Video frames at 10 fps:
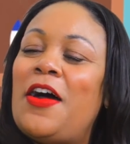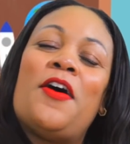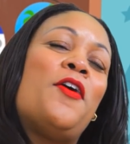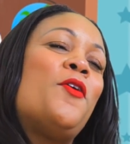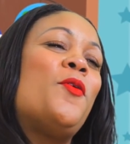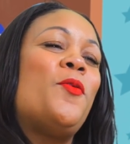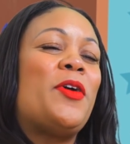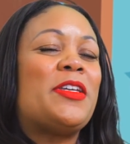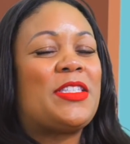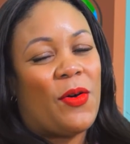Oh,
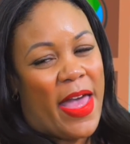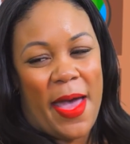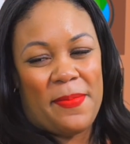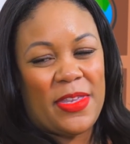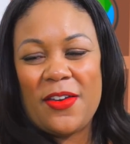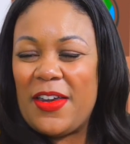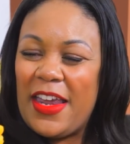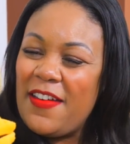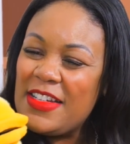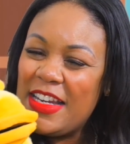we're so happy you're
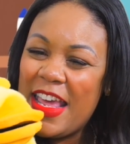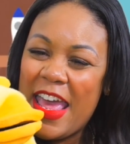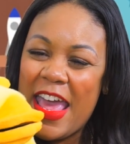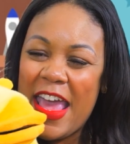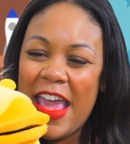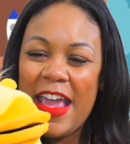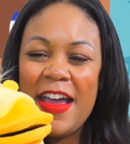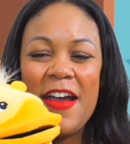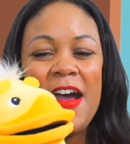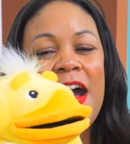here today.
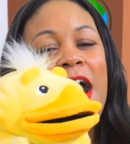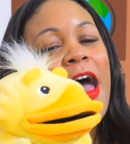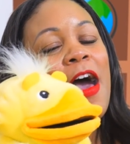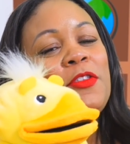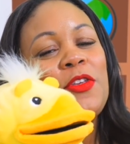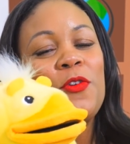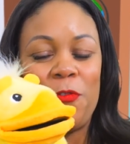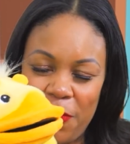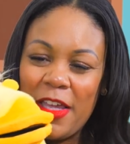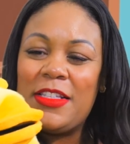How do you
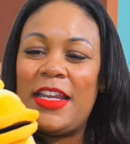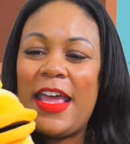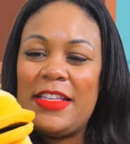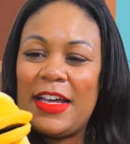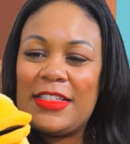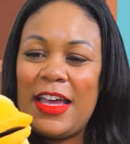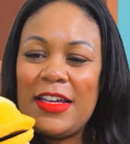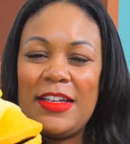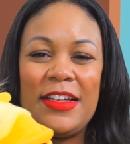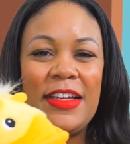feel today, Duck Duck?